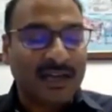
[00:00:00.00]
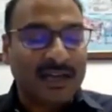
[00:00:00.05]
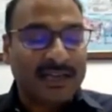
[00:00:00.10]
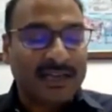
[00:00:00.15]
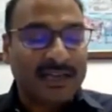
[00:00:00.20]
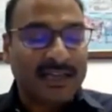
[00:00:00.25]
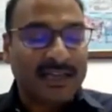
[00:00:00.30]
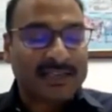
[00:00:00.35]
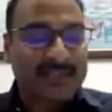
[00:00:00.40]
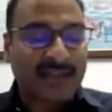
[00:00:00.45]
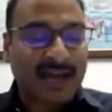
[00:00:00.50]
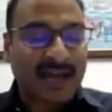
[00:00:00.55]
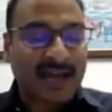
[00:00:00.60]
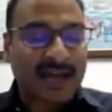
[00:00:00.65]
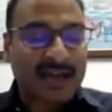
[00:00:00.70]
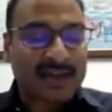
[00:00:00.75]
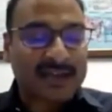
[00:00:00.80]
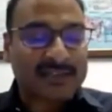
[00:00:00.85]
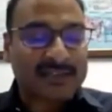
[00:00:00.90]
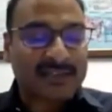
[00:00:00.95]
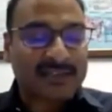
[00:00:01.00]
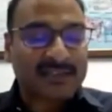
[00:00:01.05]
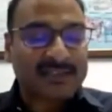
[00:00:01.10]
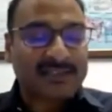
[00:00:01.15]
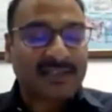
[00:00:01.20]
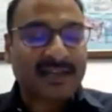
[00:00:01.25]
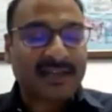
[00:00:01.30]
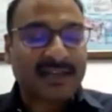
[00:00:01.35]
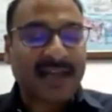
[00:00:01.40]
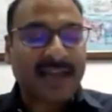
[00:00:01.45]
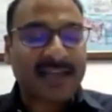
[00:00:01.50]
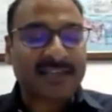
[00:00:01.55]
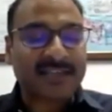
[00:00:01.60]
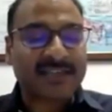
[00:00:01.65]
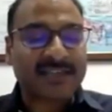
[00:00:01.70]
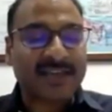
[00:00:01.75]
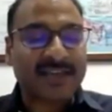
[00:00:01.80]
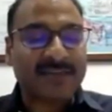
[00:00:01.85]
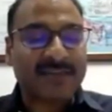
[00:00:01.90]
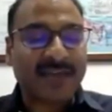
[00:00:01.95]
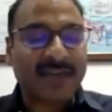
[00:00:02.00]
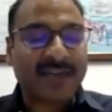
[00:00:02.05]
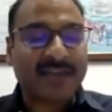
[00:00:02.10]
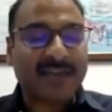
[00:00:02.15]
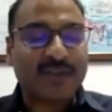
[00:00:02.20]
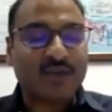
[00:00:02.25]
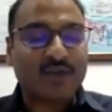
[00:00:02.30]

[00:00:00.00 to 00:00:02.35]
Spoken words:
he has asked the rationale behind